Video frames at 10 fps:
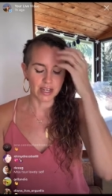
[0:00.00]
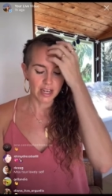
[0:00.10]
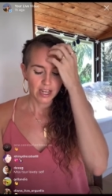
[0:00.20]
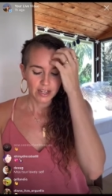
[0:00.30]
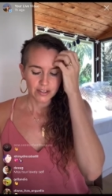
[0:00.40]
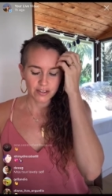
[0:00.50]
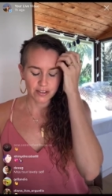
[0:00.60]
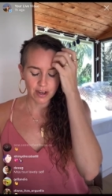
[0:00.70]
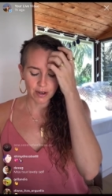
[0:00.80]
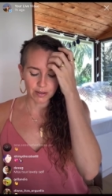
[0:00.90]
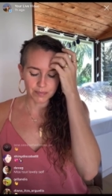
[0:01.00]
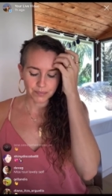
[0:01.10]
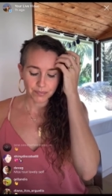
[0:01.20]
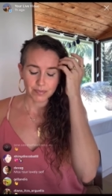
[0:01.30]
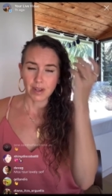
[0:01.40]
So,
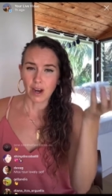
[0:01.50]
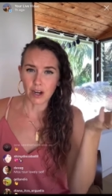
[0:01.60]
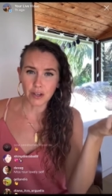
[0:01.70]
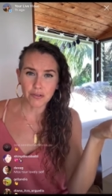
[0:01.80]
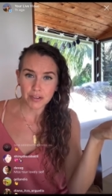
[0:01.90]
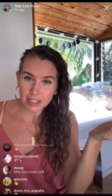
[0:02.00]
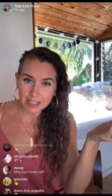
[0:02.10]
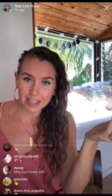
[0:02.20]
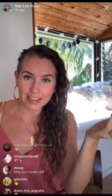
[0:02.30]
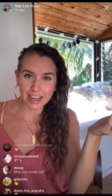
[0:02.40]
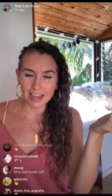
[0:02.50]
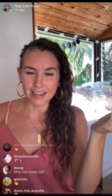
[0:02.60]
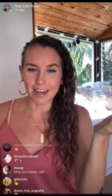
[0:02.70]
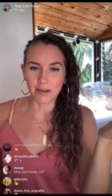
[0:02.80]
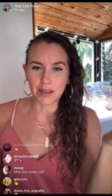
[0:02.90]
are you feeling like that? I
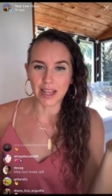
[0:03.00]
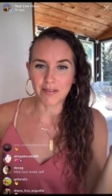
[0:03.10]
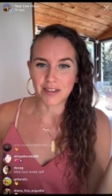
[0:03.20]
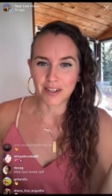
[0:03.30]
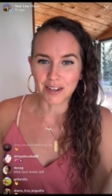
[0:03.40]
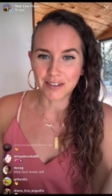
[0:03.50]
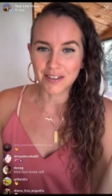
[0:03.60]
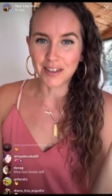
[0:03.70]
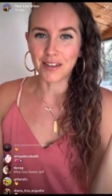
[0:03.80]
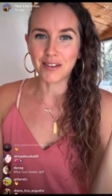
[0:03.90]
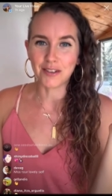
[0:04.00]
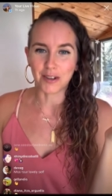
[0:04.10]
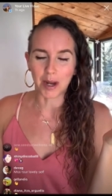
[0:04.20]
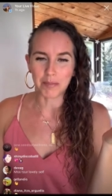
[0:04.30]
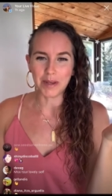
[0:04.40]
would love to know. So, drop
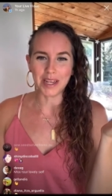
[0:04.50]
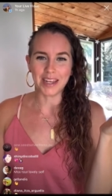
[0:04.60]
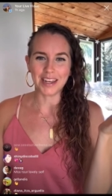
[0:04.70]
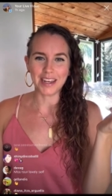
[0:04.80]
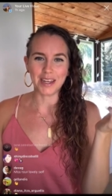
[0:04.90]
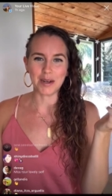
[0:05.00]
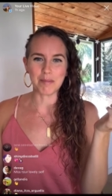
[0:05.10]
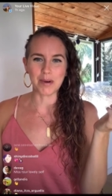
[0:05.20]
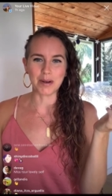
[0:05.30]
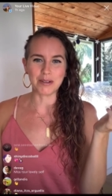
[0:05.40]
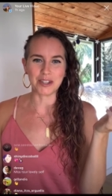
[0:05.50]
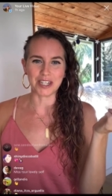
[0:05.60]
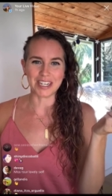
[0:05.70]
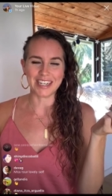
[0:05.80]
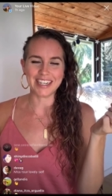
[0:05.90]
me an
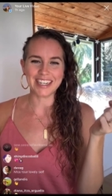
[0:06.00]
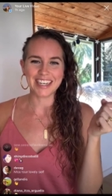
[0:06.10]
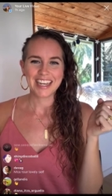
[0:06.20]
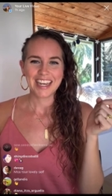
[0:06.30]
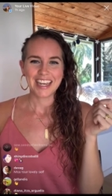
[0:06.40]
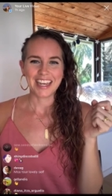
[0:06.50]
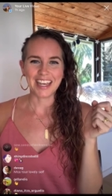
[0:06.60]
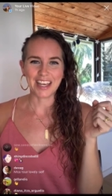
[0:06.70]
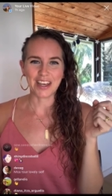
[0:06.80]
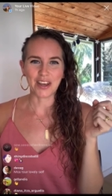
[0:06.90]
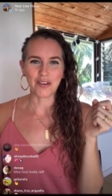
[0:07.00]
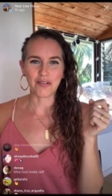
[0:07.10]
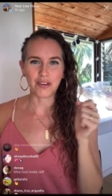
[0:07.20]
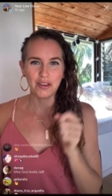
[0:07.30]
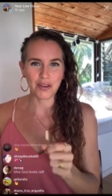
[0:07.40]
emoji if
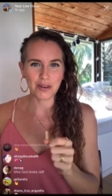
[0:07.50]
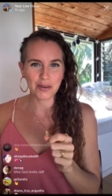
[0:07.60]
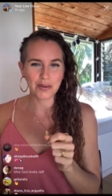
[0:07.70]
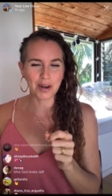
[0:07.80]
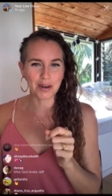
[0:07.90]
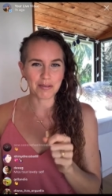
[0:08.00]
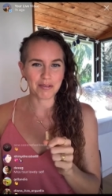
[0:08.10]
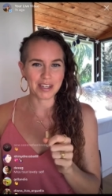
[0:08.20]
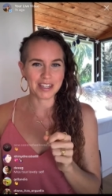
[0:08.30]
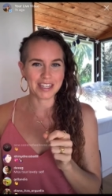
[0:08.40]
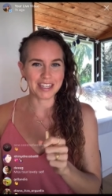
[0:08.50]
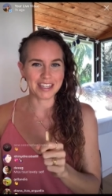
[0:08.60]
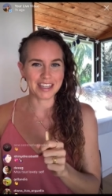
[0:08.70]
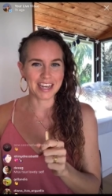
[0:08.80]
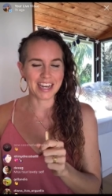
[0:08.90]
you are feeling
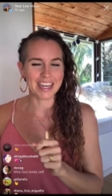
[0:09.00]
like